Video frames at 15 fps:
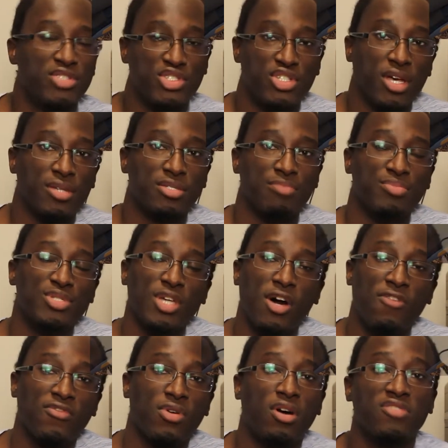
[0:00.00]
a chest
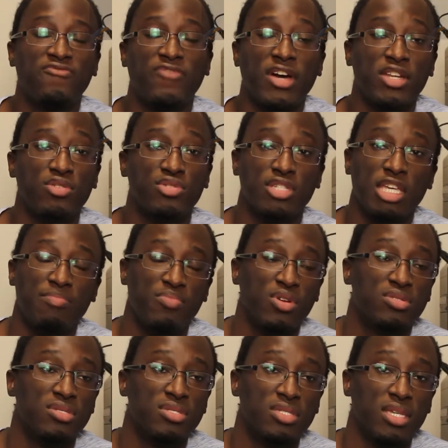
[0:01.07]
himself, calls finders
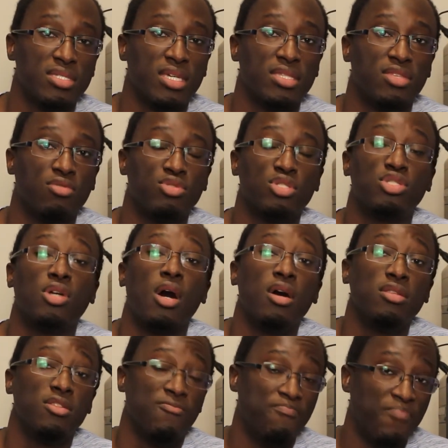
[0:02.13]
keepers, and sees that there's a
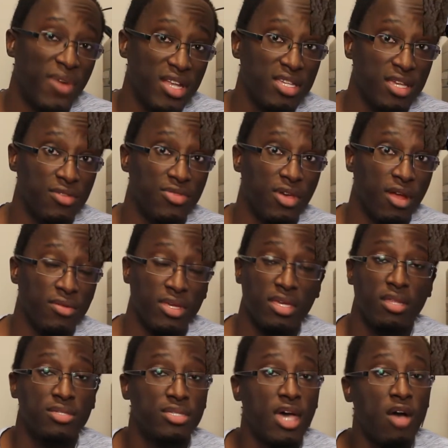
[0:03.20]
ton of money in there that he
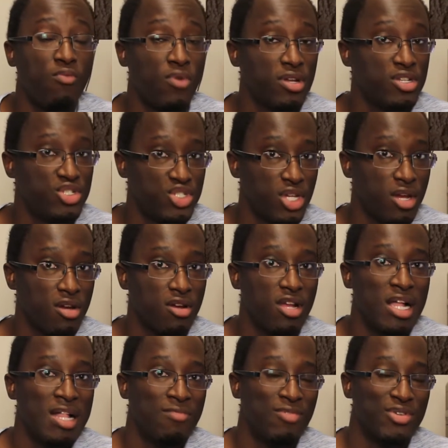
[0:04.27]
does not want to share
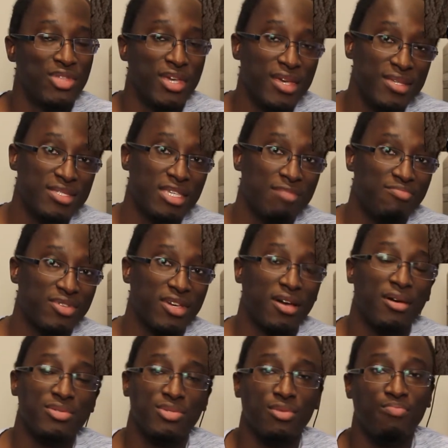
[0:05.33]
with Izzy
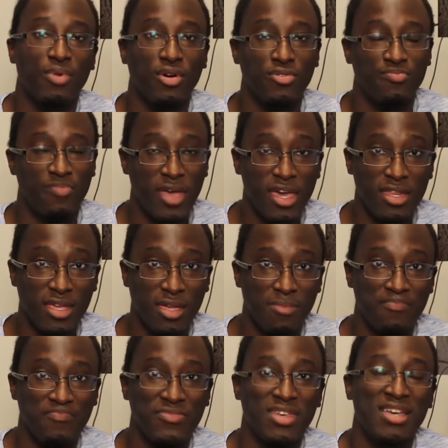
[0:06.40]
because they're both petty.
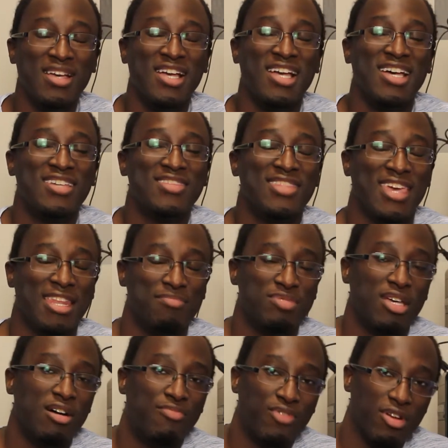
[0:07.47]
They end up
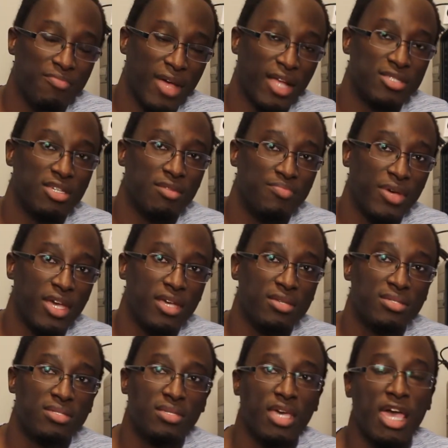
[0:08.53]
teleporting back to the
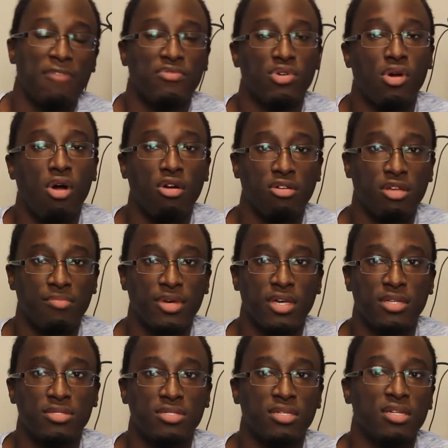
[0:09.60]
base. They have their
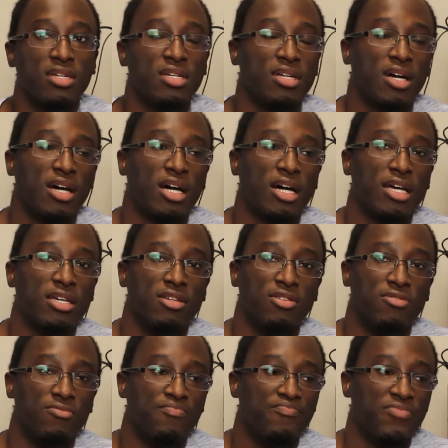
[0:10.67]
argument.
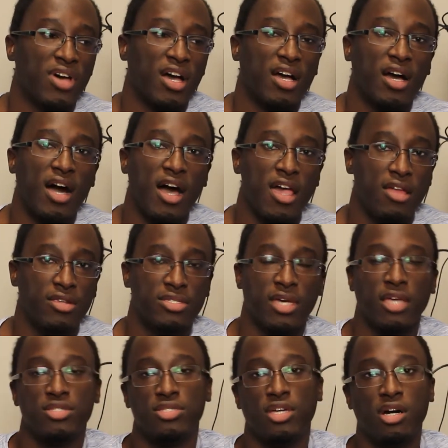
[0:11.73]
Ion
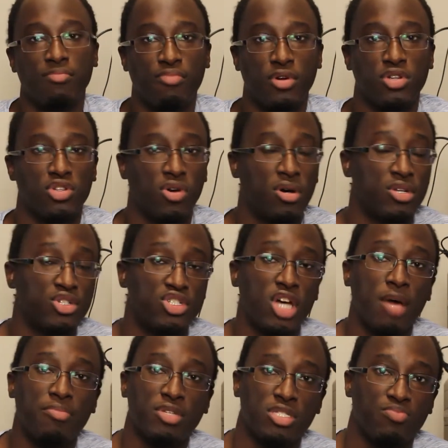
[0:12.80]
decides to teleport and go on a
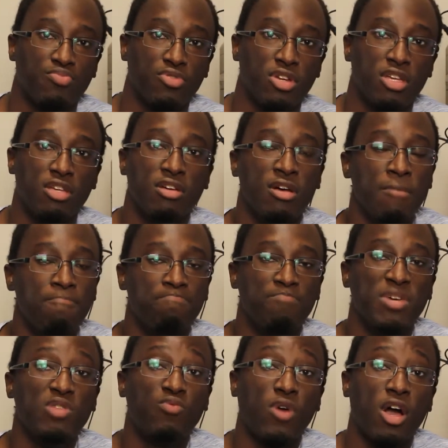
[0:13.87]
shopping spree.
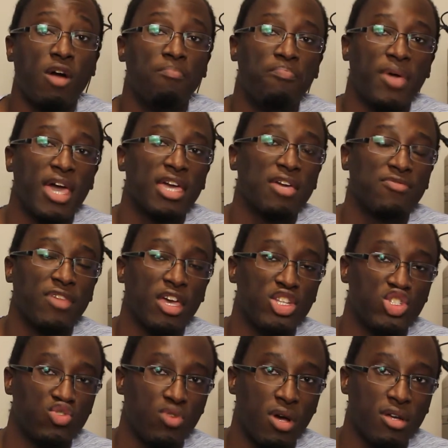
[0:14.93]
Meanwhile, back at that
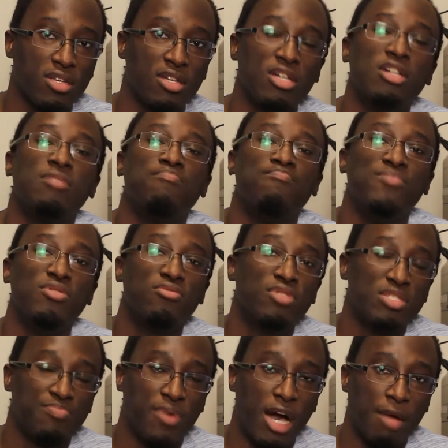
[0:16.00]
truck,
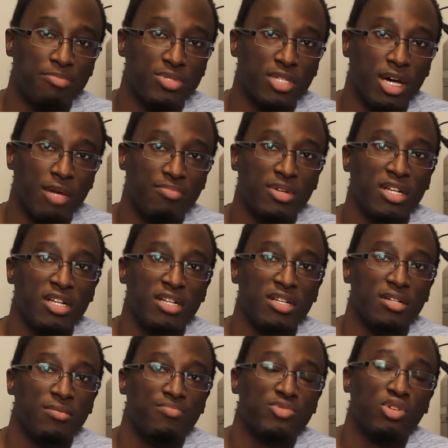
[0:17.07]
Mucus pops up,
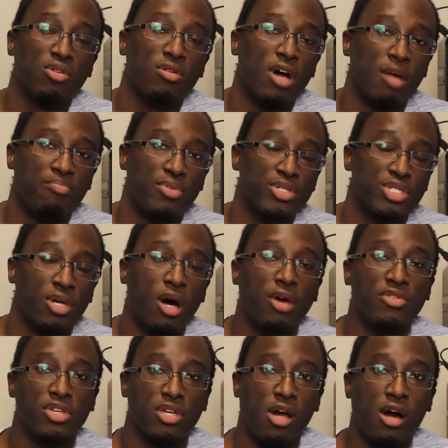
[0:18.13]
puts on
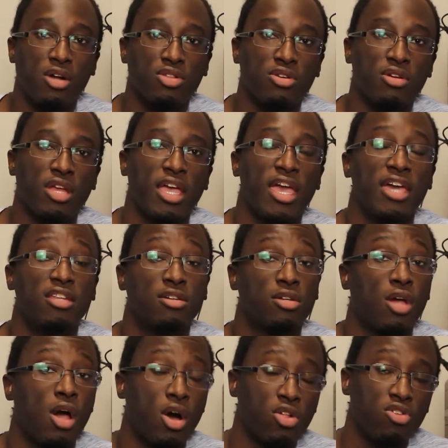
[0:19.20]
the collar, and the
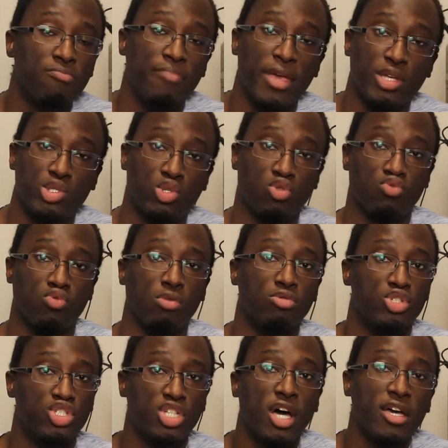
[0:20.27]
collar makes her grow
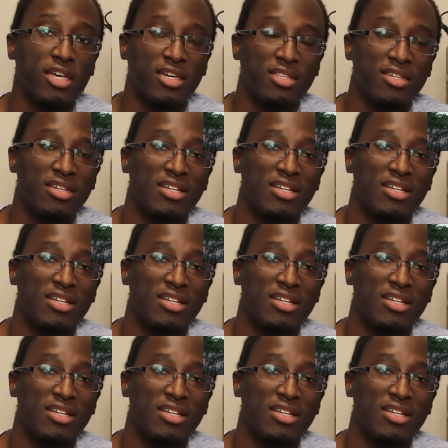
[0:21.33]
giant.